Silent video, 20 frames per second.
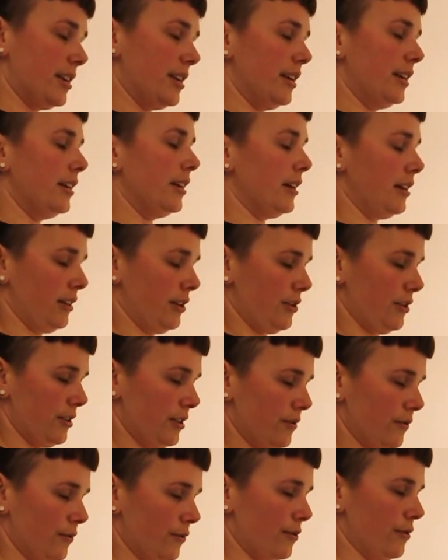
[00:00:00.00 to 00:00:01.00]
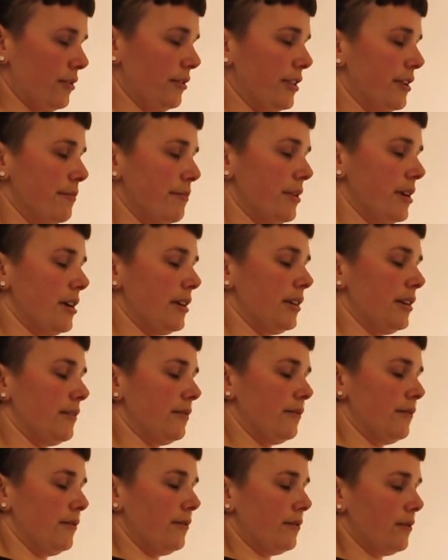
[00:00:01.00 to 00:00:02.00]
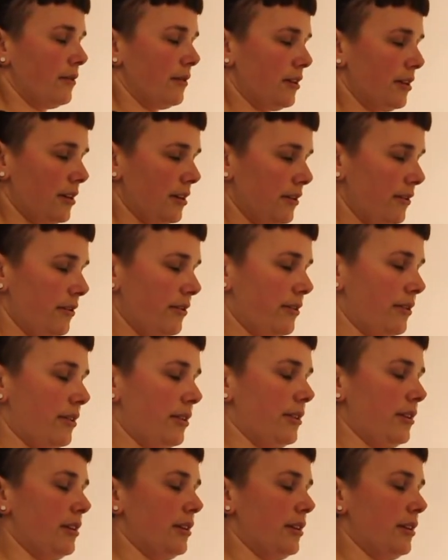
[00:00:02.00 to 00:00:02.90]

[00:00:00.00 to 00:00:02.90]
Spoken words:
and again you can roll it back and forth.